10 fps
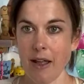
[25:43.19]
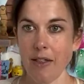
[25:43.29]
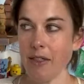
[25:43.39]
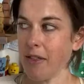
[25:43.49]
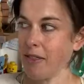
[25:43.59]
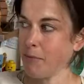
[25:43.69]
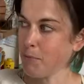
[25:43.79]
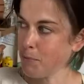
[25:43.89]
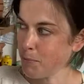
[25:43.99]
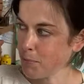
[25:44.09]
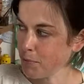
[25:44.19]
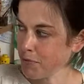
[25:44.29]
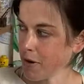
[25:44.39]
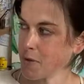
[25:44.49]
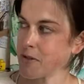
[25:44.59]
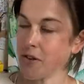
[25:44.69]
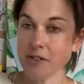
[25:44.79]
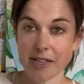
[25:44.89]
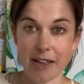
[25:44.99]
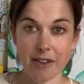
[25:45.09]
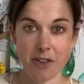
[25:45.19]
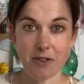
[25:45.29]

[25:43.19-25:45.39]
that the protons and the